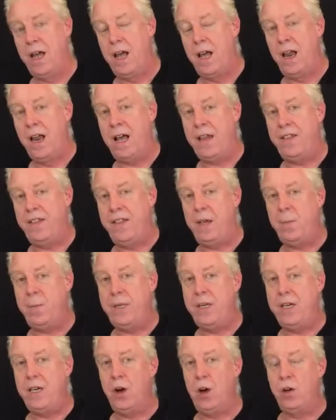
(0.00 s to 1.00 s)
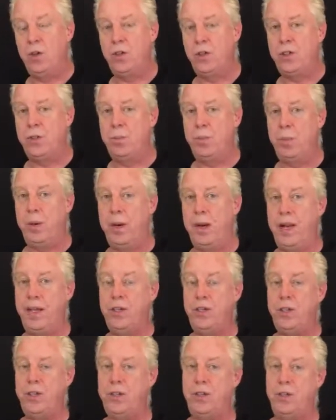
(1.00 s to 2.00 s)
let there be
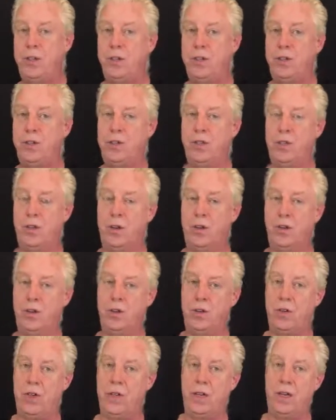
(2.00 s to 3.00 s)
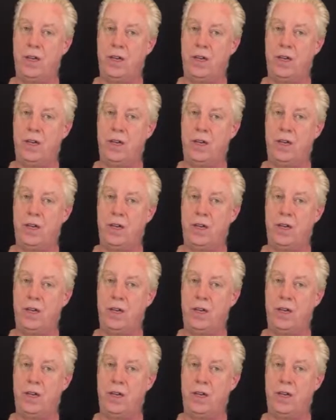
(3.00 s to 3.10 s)
contemplation to the contrary.